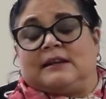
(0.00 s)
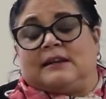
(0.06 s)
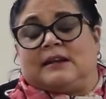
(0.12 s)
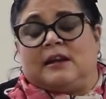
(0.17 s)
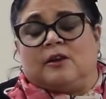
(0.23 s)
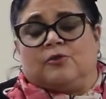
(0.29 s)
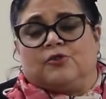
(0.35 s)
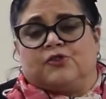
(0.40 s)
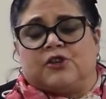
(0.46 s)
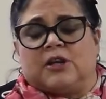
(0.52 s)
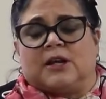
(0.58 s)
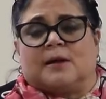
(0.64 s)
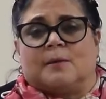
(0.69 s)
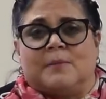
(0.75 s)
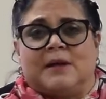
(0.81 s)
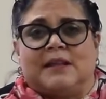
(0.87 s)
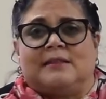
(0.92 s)
or she
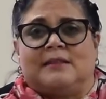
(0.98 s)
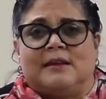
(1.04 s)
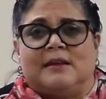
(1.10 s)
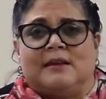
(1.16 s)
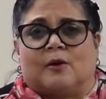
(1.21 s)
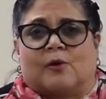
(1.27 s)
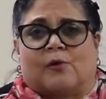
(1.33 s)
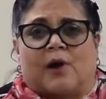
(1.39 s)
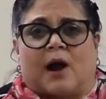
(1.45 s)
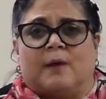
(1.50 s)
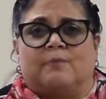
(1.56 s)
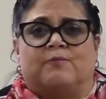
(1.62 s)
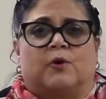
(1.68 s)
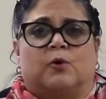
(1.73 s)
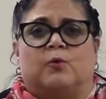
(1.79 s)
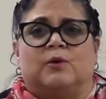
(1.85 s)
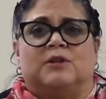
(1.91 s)
commit the crime
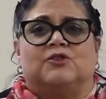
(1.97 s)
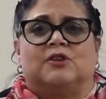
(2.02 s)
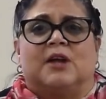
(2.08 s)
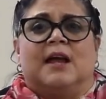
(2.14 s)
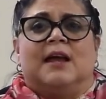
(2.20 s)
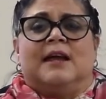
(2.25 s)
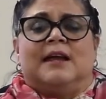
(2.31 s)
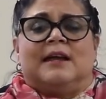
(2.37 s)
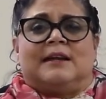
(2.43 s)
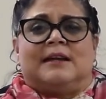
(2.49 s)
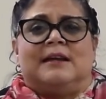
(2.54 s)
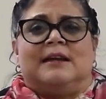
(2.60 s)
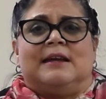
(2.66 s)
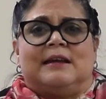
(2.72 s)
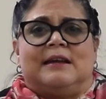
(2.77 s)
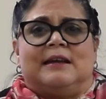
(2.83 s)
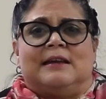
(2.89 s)
for which
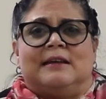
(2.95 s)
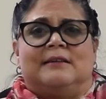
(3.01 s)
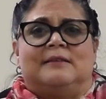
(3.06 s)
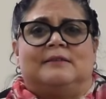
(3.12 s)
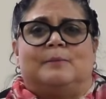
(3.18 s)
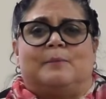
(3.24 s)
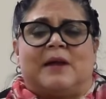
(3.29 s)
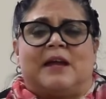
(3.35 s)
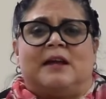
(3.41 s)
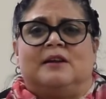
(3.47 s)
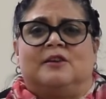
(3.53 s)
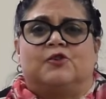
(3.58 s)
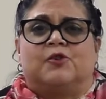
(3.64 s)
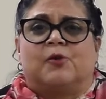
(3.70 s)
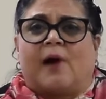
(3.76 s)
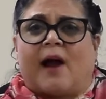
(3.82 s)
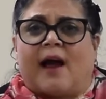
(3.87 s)
he is being
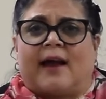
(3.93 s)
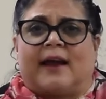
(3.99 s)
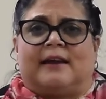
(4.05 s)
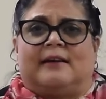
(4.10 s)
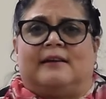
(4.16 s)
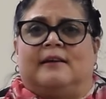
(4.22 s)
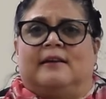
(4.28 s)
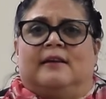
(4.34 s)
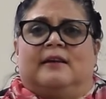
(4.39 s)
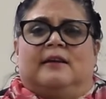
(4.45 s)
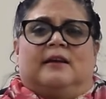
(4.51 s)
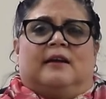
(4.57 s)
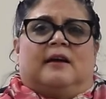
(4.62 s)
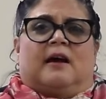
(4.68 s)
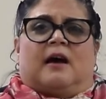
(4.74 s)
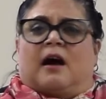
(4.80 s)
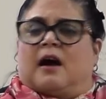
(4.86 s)
tried?
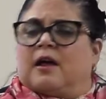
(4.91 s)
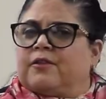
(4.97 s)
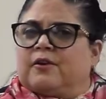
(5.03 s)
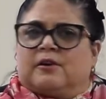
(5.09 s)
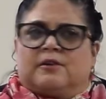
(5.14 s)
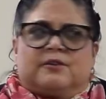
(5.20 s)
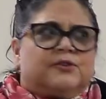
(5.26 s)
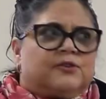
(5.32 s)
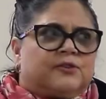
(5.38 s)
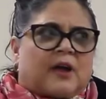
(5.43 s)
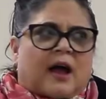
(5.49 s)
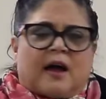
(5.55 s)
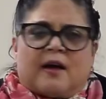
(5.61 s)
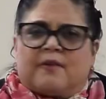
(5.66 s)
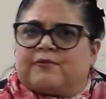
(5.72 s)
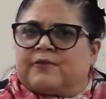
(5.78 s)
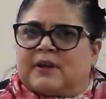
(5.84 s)
Other
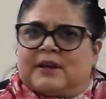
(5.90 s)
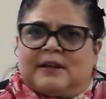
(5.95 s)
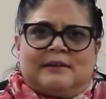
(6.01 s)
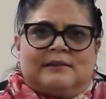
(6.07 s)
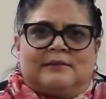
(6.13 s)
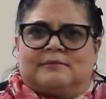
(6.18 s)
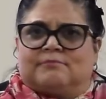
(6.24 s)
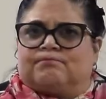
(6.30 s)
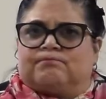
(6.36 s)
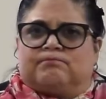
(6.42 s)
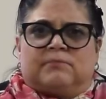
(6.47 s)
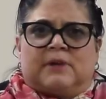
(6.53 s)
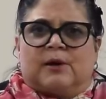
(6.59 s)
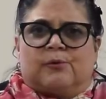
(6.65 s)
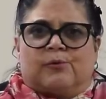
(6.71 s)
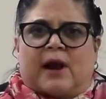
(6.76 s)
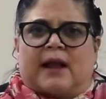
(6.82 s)
stuff is
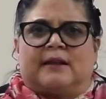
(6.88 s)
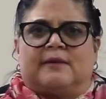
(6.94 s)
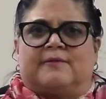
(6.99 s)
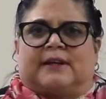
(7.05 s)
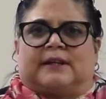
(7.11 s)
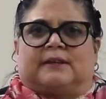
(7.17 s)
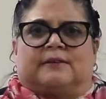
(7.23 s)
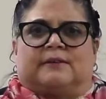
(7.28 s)
irrelevant.